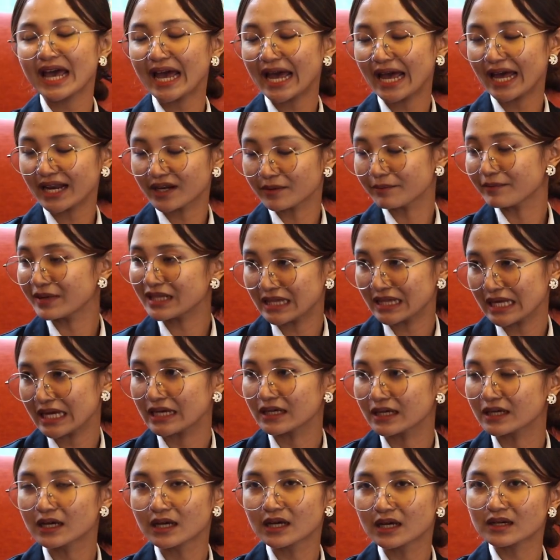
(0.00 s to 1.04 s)
had a
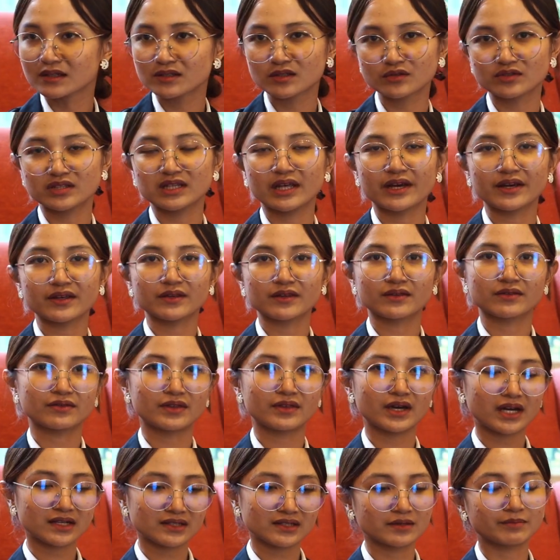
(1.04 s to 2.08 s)
meeting. So it's like
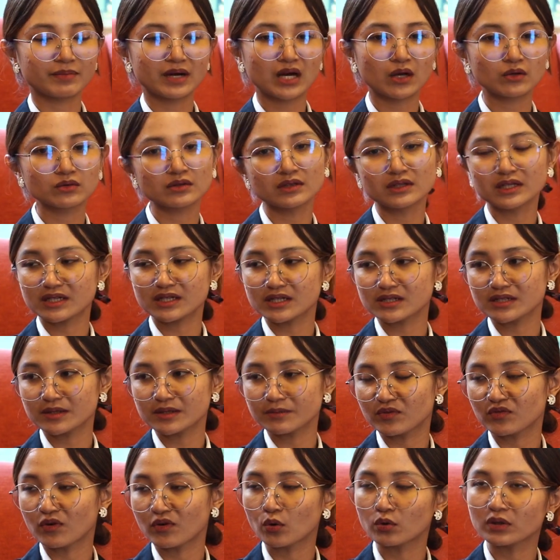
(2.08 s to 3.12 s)
that's about
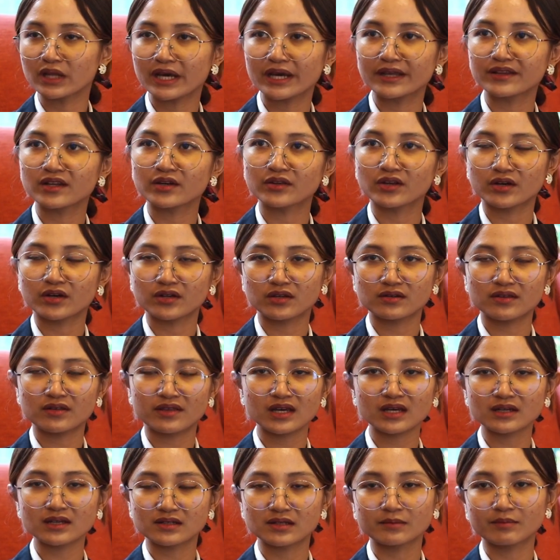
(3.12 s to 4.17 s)
leadership role. And another
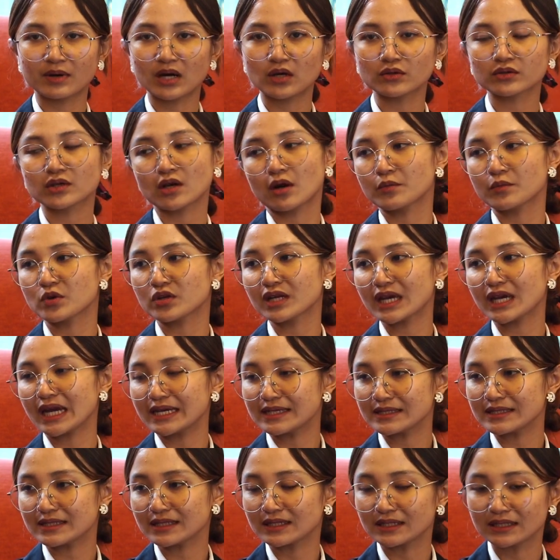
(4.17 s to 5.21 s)
thing is about
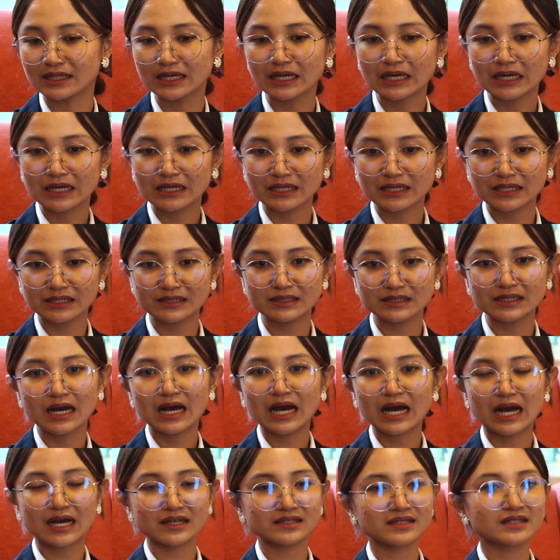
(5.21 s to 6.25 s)
communication, because
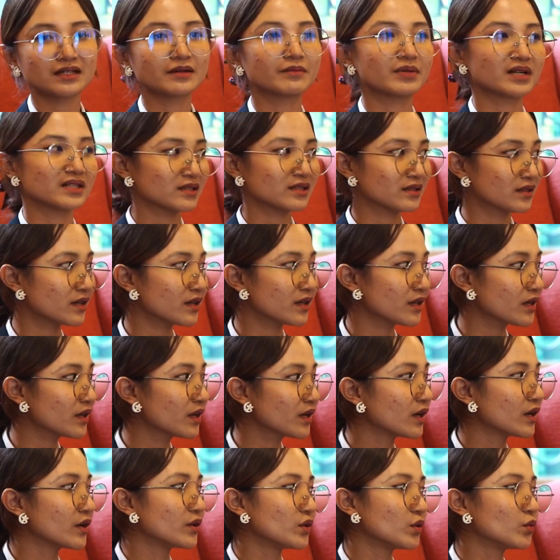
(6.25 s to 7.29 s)
as an ambassador,
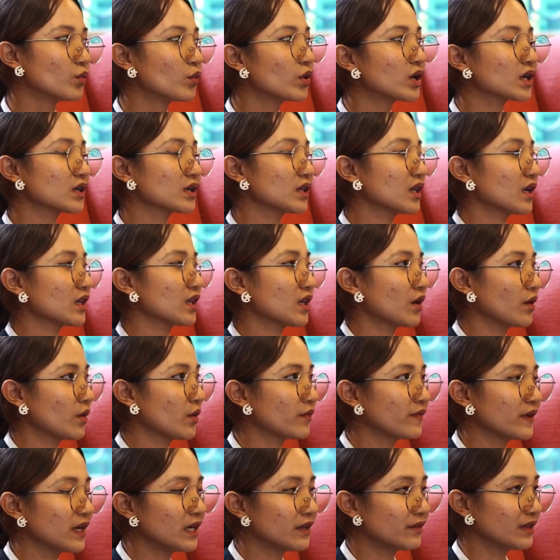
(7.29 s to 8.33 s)
you work a lot of
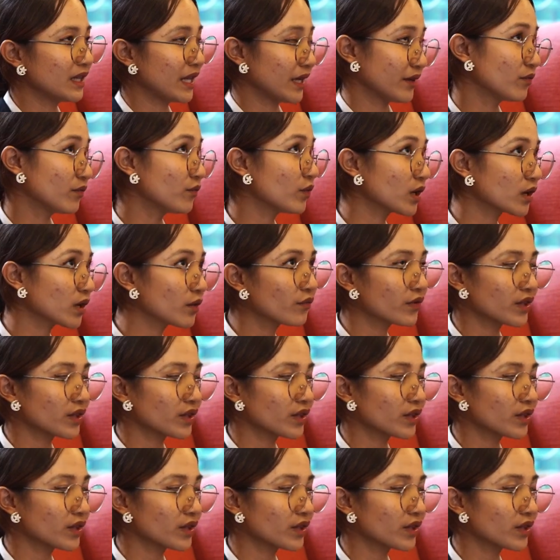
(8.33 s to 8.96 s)
work